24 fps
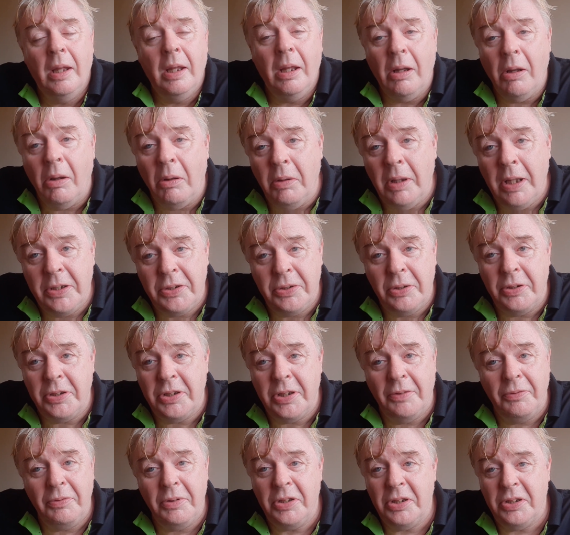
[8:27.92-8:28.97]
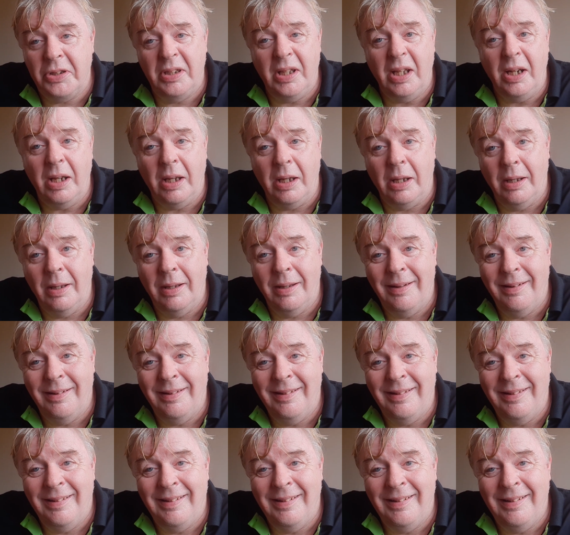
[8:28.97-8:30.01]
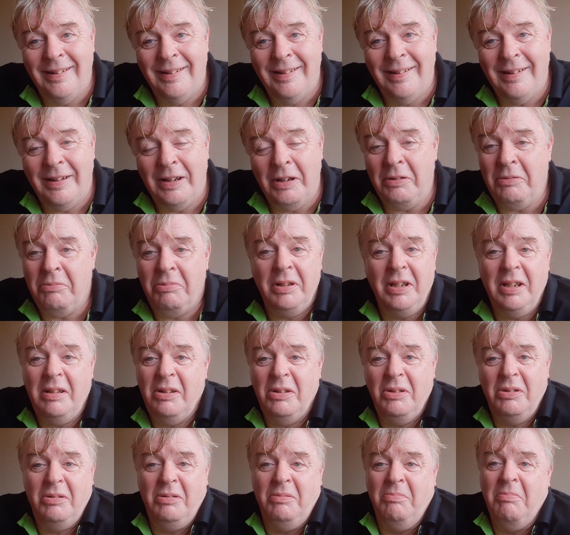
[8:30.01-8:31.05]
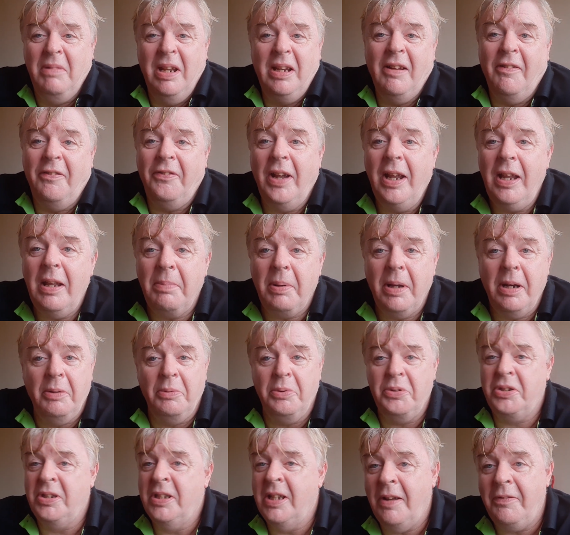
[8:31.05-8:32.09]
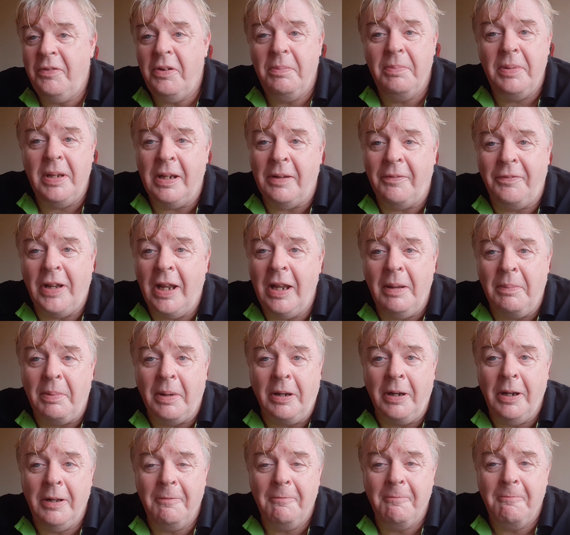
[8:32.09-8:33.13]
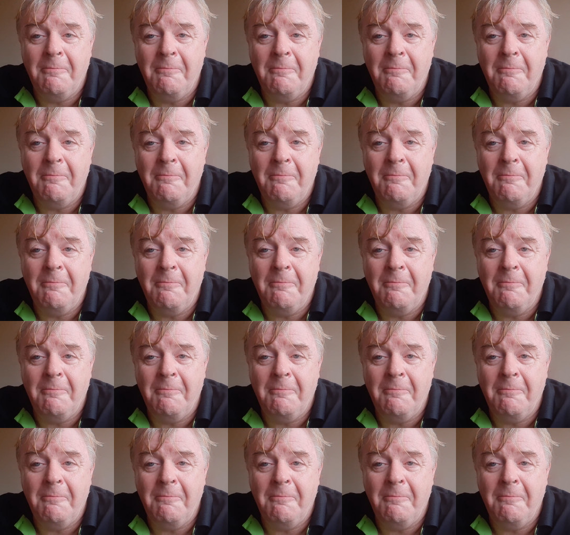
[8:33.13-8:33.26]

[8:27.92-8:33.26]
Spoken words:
All that sort of stuff, we just did it. And we didn't make a fight about it. It was never been a fight about it.